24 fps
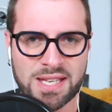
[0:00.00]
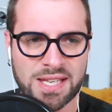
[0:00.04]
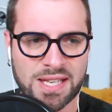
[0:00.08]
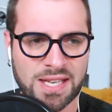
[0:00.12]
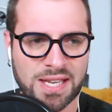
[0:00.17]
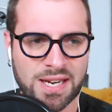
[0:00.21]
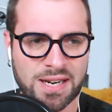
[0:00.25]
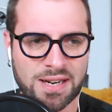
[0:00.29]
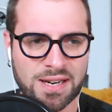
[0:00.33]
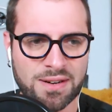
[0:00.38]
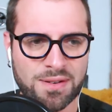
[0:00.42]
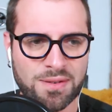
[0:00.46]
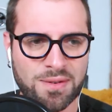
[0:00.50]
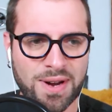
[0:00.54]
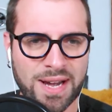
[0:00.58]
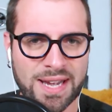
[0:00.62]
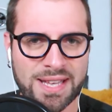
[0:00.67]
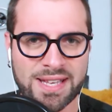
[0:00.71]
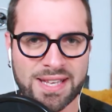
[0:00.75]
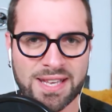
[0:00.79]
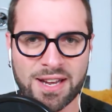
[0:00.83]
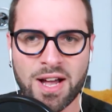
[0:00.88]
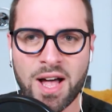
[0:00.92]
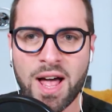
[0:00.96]
Here,
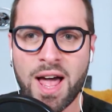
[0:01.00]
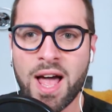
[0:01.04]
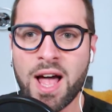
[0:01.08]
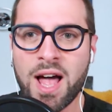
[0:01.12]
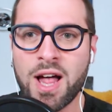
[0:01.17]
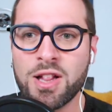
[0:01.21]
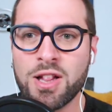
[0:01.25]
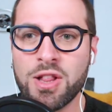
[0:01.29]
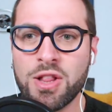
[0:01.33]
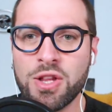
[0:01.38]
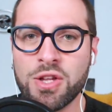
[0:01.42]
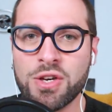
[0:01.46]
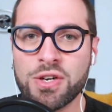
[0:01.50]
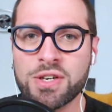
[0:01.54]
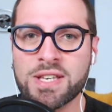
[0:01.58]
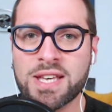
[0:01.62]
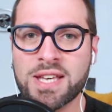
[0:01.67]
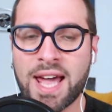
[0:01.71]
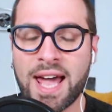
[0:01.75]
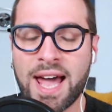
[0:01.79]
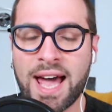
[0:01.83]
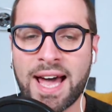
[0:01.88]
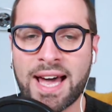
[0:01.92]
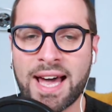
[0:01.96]
right here.
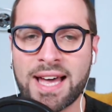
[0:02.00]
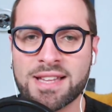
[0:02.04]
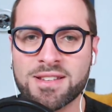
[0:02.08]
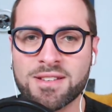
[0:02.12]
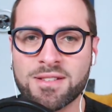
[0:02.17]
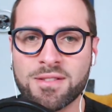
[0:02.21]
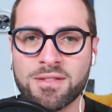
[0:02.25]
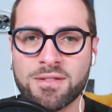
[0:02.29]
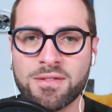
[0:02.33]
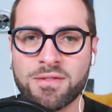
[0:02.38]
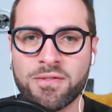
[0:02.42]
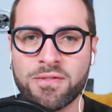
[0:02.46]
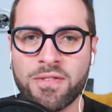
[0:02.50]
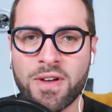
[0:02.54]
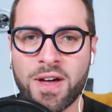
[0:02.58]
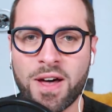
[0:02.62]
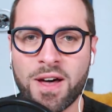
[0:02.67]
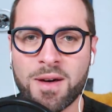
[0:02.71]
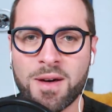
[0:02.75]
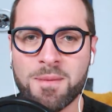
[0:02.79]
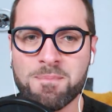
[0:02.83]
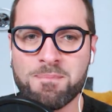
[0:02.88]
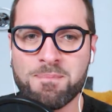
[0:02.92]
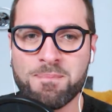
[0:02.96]
Look at
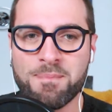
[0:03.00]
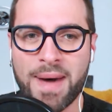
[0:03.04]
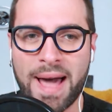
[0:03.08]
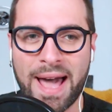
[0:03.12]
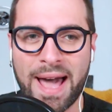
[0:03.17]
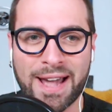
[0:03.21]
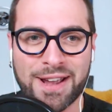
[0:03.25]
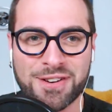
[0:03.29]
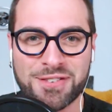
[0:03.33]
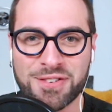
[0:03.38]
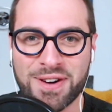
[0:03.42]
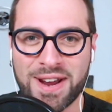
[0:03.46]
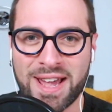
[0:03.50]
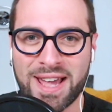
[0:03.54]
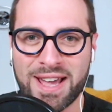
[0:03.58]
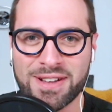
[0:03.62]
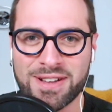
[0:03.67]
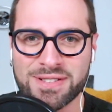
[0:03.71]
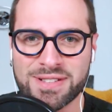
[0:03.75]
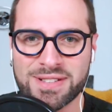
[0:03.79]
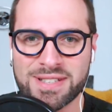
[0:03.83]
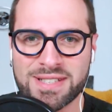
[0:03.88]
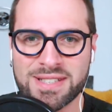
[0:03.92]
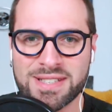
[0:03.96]
the
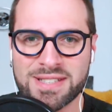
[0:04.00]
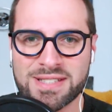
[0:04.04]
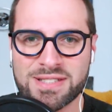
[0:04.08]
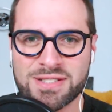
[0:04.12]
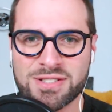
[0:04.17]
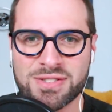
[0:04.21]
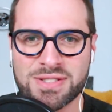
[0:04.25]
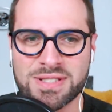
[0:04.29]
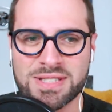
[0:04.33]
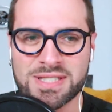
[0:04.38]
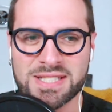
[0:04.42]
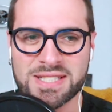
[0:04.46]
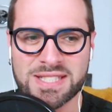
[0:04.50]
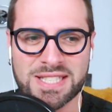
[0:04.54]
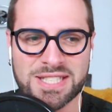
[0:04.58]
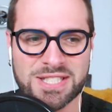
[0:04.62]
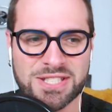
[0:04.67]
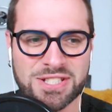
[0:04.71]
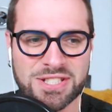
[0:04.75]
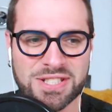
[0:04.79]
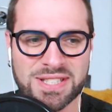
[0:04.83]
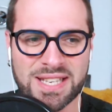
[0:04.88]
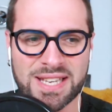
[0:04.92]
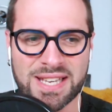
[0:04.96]
background
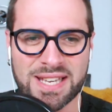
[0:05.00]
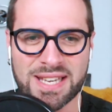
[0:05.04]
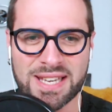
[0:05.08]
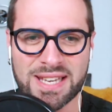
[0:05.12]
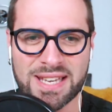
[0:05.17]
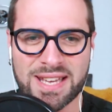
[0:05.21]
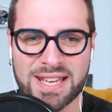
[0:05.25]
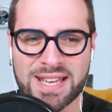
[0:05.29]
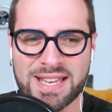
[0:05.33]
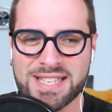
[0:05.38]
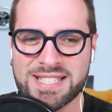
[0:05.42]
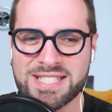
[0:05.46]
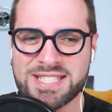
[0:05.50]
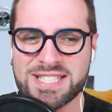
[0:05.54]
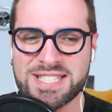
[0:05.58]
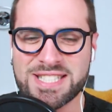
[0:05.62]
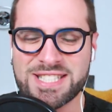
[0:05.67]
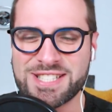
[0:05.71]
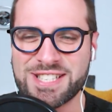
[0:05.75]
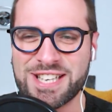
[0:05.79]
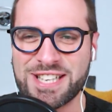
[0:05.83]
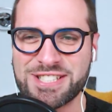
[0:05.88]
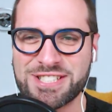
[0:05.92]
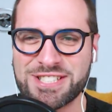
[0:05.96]
transitioning.
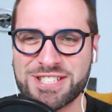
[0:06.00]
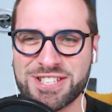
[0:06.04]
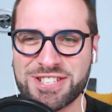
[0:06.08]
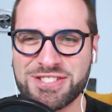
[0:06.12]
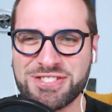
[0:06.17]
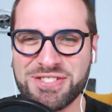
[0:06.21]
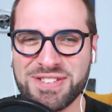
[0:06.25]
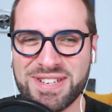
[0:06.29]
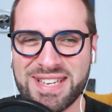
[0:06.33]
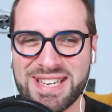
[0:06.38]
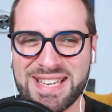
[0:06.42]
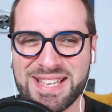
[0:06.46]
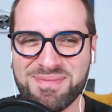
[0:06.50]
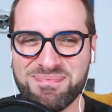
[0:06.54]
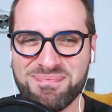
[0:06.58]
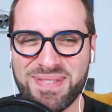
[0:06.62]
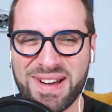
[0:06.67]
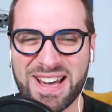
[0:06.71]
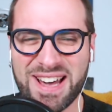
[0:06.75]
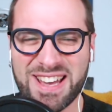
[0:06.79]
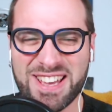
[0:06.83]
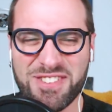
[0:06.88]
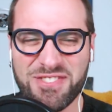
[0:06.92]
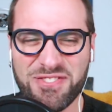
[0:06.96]
She's such a queen.
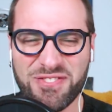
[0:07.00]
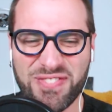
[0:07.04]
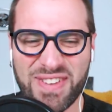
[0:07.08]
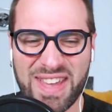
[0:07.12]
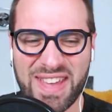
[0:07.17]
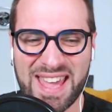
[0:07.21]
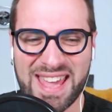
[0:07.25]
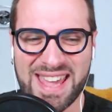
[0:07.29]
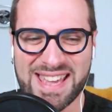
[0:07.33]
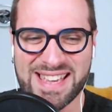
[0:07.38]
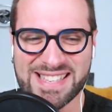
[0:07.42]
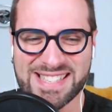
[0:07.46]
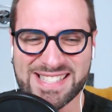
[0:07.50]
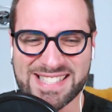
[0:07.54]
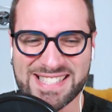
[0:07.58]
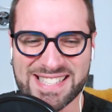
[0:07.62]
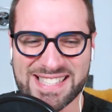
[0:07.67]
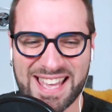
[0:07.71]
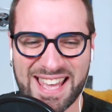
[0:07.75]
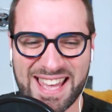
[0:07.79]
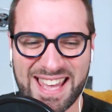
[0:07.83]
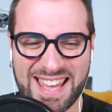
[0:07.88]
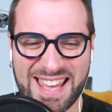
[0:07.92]
Poker Face.